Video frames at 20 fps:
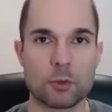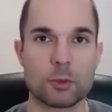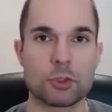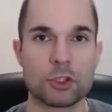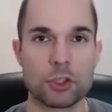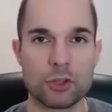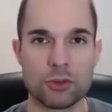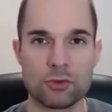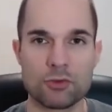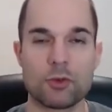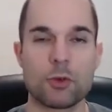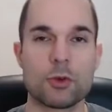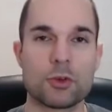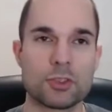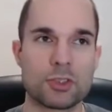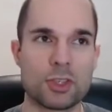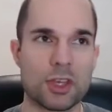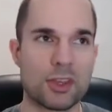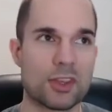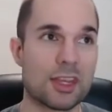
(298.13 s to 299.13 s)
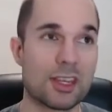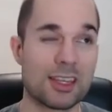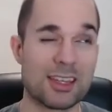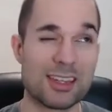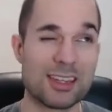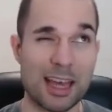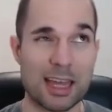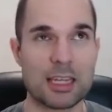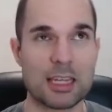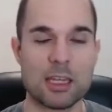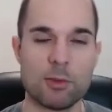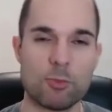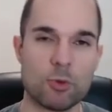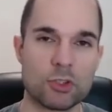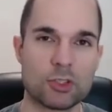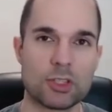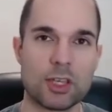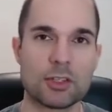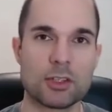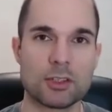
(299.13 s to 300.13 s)
which converts, I think,
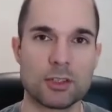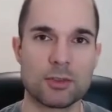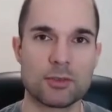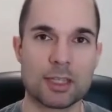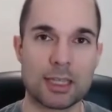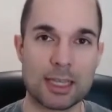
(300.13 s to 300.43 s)
90% of